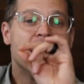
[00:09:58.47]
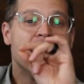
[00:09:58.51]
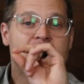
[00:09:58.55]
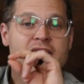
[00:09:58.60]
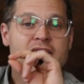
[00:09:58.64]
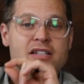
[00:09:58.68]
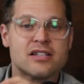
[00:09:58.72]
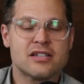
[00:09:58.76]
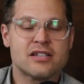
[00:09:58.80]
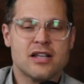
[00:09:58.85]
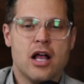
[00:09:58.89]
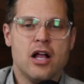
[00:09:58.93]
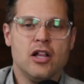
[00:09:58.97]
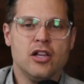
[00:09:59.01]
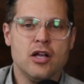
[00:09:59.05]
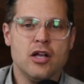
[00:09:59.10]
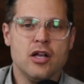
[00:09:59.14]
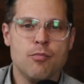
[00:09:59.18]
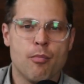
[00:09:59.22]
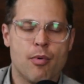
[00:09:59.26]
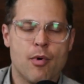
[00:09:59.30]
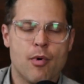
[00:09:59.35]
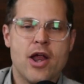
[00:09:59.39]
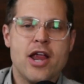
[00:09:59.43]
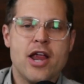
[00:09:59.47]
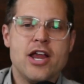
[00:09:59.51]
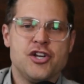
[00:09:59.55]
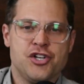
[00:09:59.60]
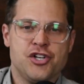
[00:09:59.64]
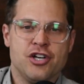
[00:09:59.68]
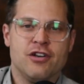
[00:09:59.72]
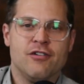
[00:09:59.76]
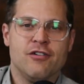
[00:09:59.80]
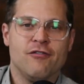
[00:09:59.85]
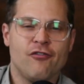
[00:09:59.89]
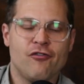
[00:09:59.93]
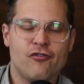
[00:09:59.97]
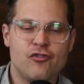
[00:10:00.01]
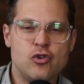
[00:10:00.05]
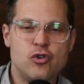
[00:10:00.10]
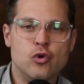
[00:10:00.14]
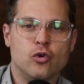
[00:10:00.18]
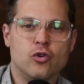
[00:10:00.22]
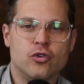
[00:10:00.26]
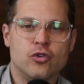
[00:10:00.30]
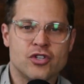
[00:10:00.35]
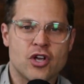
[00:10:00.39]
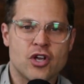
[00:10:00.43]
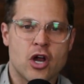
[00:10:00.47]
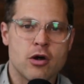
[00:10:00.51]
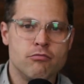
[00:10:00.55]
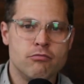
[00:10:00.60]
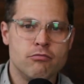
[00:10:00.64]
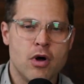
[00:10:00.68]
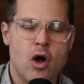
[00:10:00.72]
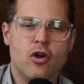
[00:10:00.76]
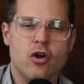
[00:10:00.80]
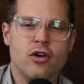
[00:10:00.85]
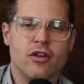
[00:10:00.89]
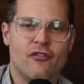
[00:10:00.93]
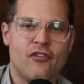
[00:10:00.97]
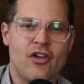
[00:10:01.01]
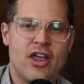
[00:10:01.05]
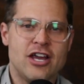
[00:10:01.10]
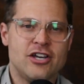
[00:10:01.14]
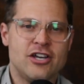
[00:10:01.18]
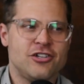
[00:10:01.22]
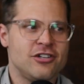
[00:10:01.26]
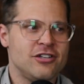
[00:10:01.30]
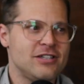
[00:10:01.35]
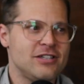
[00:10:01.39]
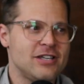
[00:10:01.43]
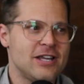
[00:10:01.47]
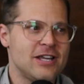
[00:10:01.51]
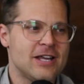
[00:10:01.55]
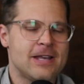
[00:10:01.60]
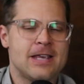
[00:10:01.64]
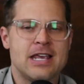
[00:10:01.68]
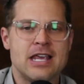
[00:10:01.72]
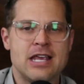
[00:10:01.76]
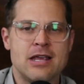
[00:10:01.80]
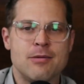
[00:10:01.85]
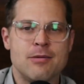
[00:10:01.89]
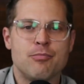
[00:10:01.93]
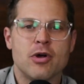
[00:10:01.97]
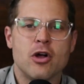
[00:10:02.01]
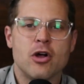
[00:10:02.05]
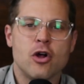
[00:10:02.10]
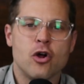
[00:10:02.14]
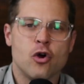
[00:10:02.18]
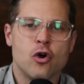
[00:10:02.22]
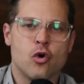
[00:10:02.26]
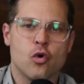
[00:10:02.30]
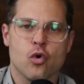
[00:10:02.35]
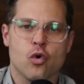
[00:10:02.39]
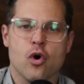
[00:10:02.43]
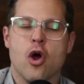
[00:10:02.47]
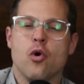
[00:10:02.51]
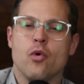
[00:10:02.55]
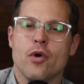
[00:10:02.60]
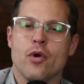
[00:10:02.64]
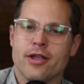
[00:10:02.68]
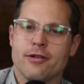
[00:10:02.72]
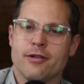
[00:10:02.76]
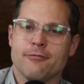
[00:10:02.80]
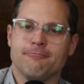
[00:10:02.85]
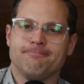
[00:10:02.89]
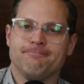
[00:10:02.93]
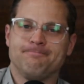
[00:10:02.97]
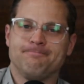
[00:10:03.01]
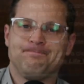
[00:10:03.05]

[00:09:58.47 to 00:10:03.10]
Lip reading: Celebration fuels our motivation to keep growing.